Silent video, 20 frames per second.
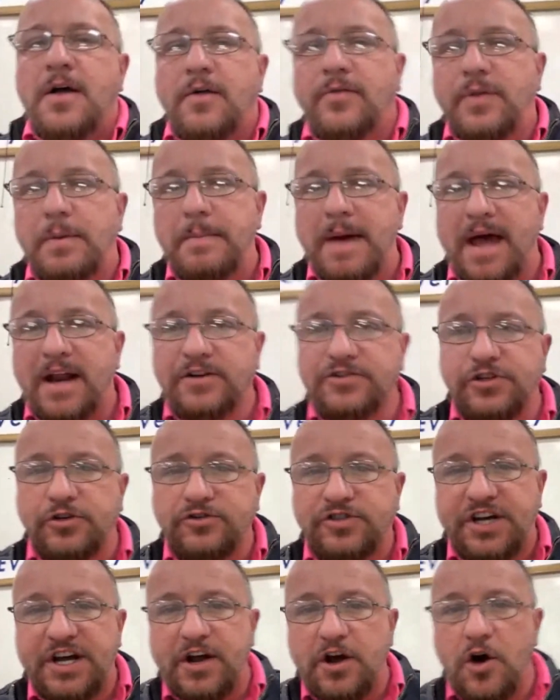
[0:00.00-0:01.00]
the Manager
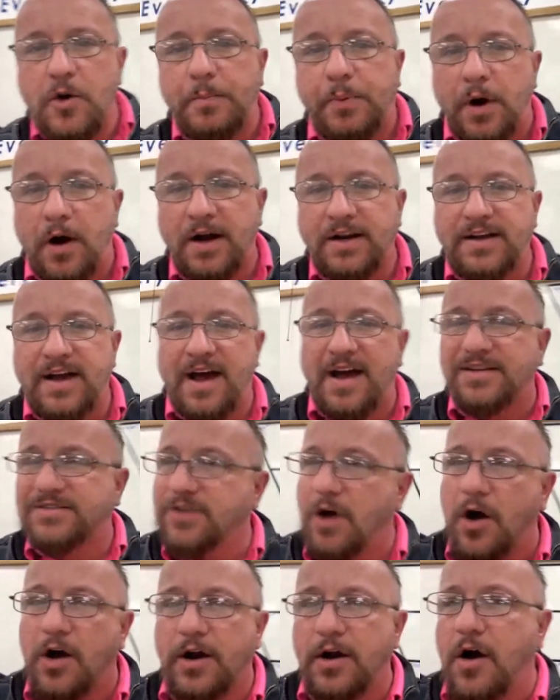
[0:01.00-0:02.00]
To podcast
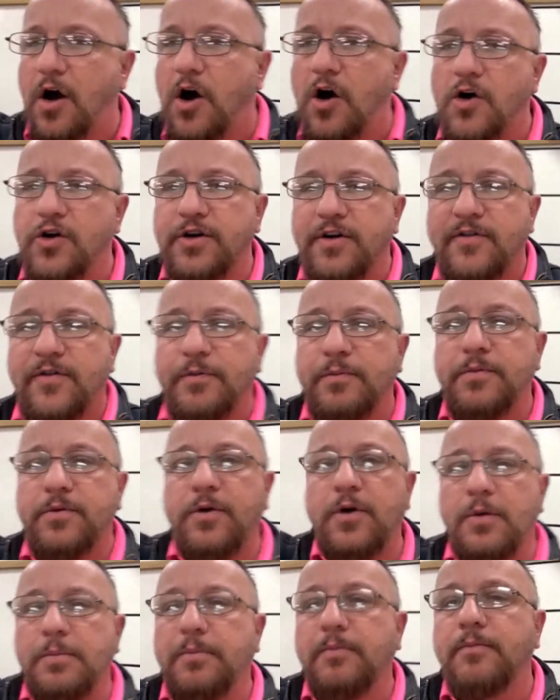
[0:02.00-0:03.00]
on all your
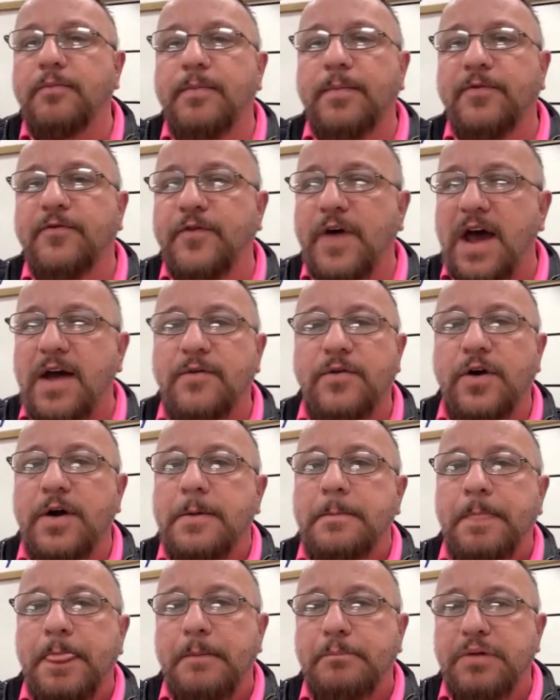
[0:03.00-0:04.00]
your
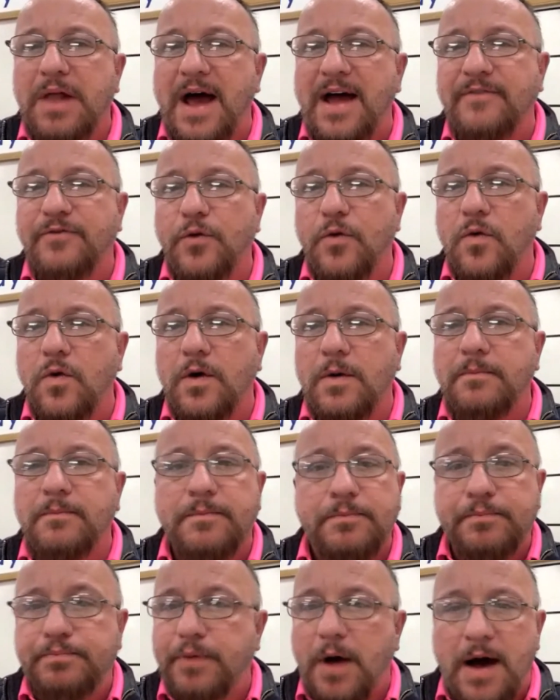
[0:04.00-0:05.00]
favorite platform
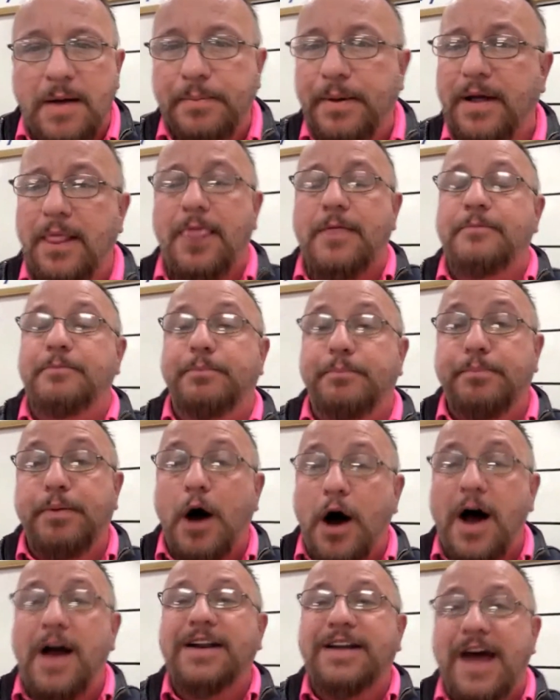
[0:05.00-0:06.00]

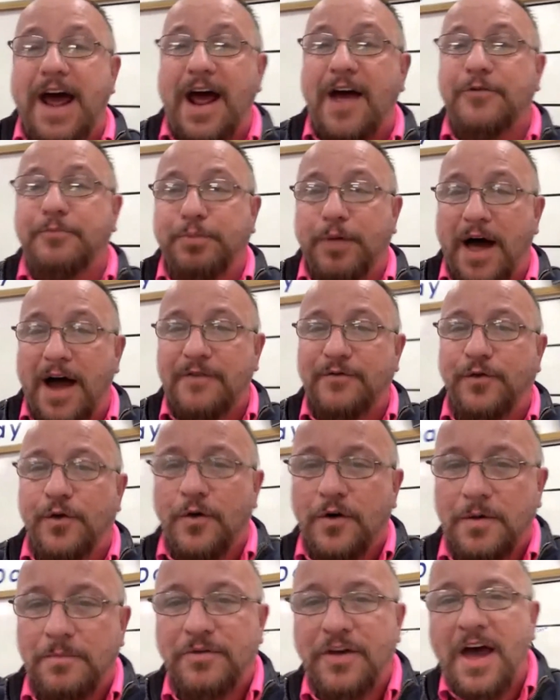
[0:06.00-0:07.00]
podcast
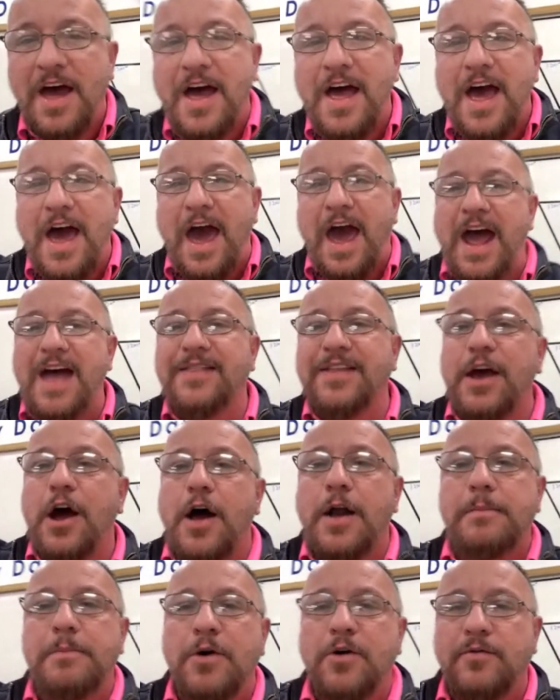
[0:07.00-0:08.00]
platforms and the
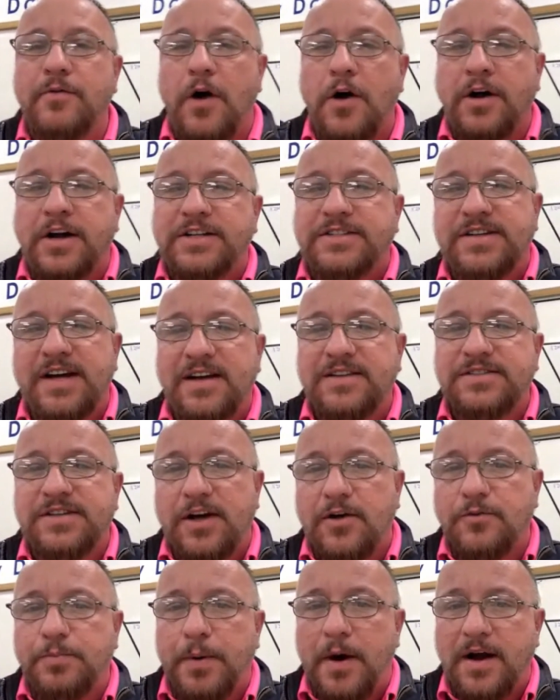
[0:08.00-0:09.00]
Automotive Architect
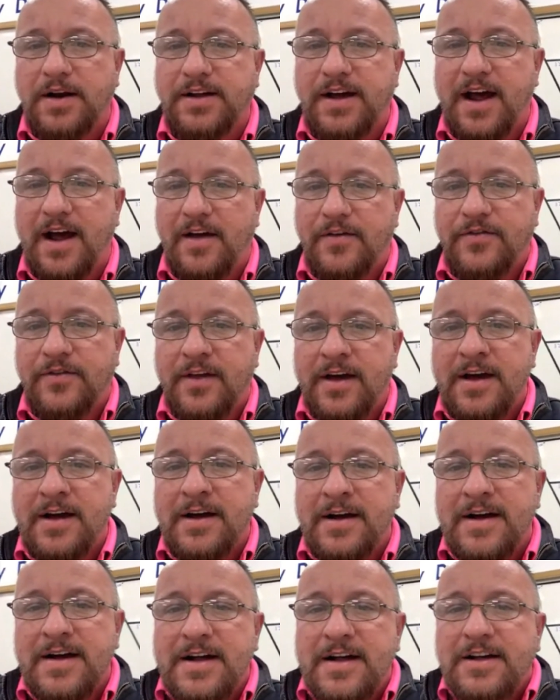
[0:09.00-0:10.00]
Sales Podcast.
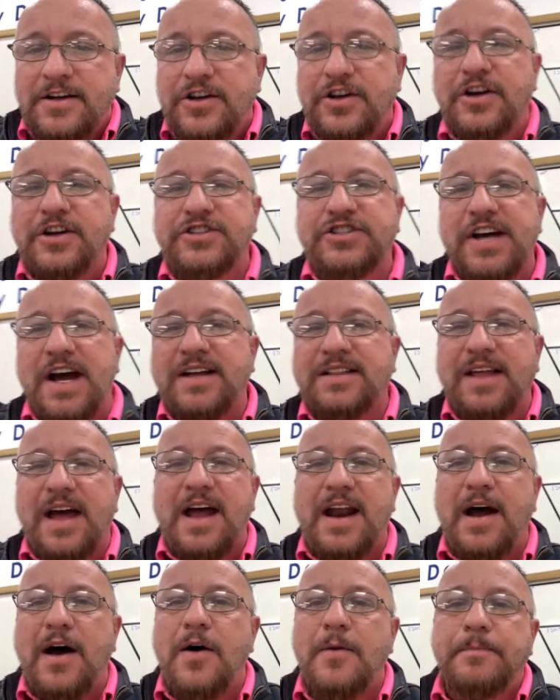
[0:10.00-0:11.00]
You can check
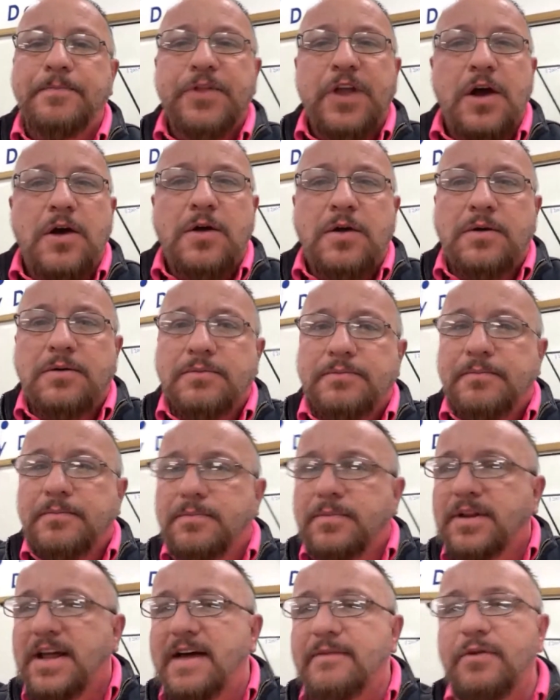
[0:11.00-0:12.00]
that out.
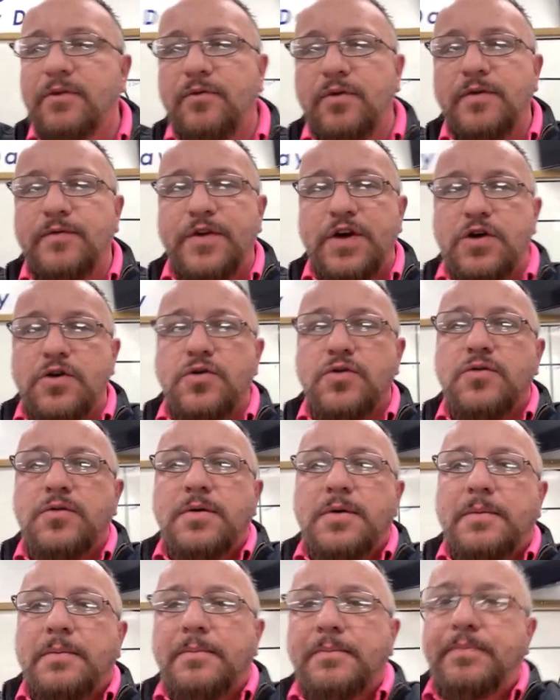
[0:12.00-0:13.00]
Leave a review.
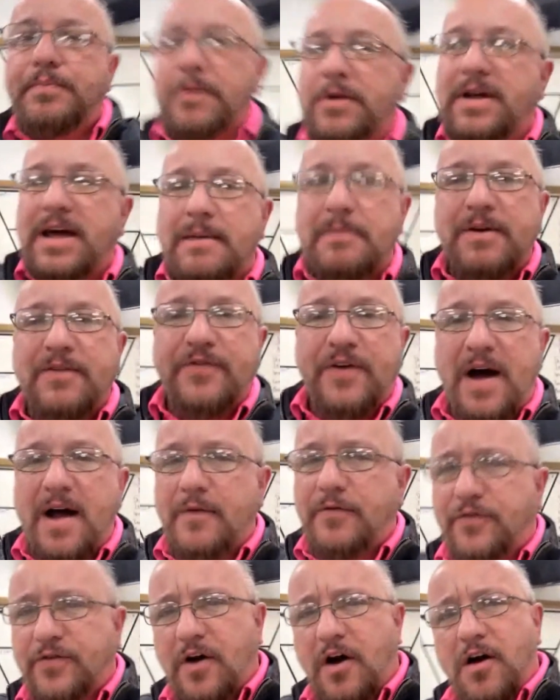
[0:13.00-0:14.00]
Put, give me
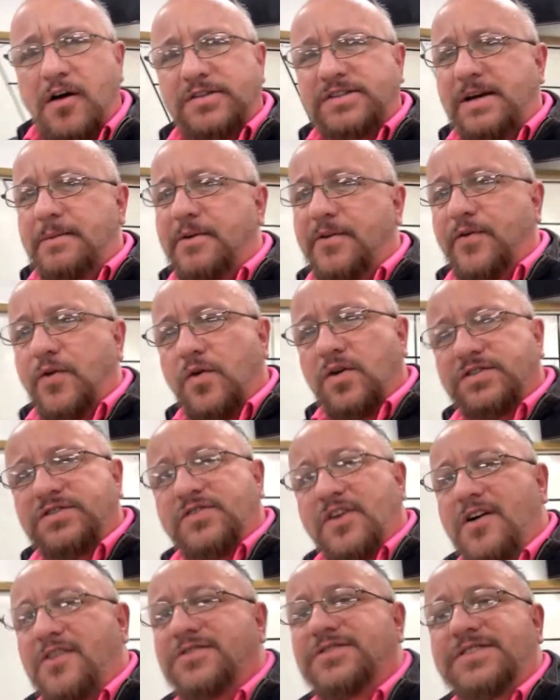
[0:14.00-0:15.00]
five stars. Give me four
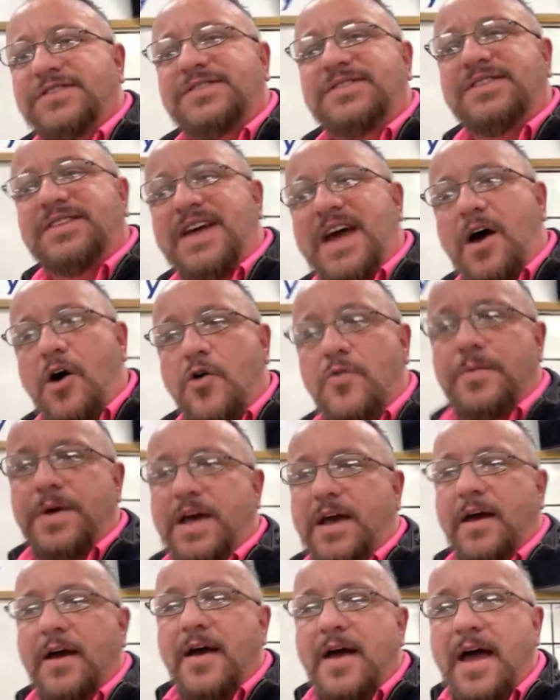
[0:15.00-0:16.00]
stars. Just tell
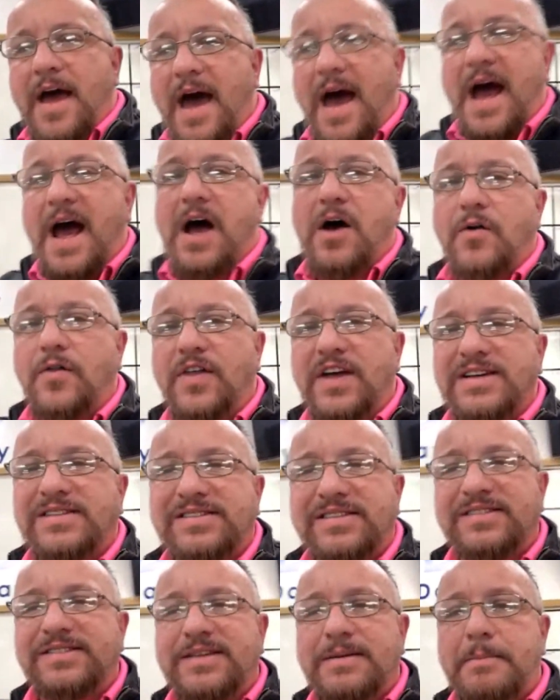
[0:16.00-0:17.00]
me how this
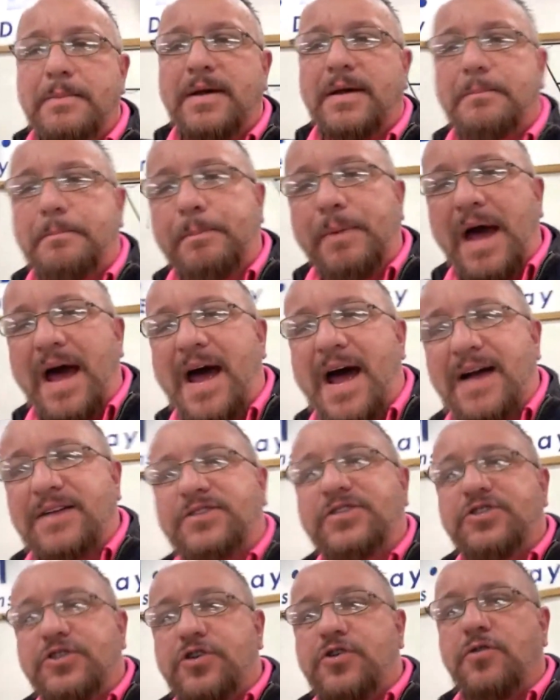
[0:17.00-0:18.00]
has
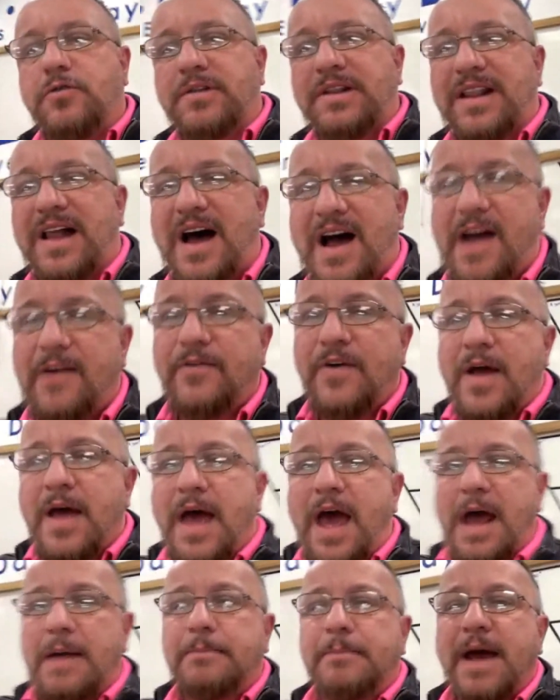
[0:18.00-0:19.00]
impacted your life
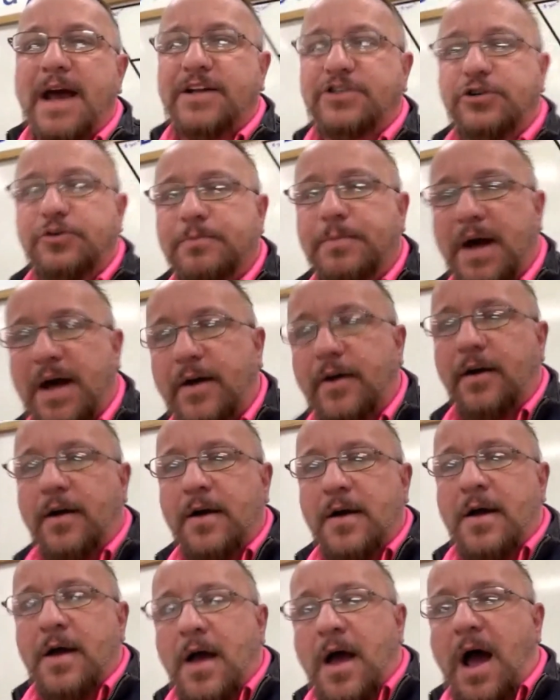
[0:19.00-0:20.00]
and made you better.
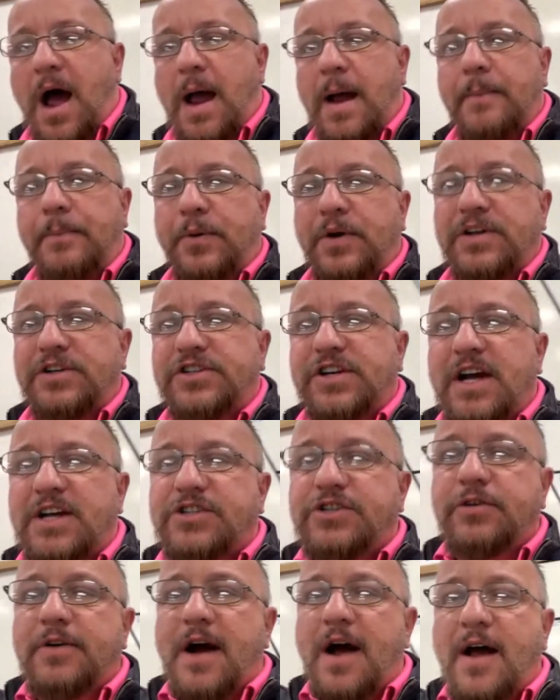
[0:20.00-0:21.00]
I
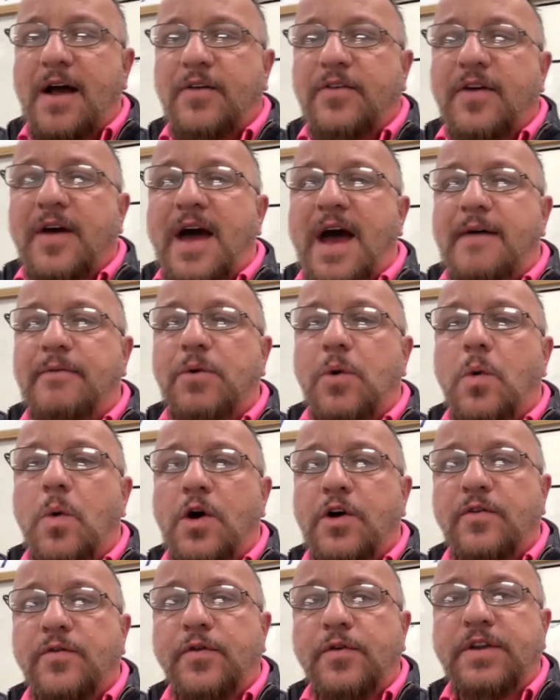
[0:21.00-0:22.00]
appreciate you guys. Have a
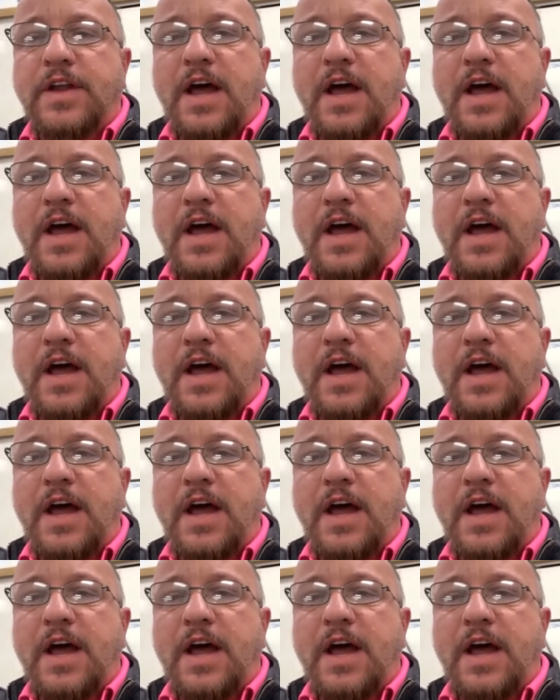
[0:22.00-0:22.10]
wonderful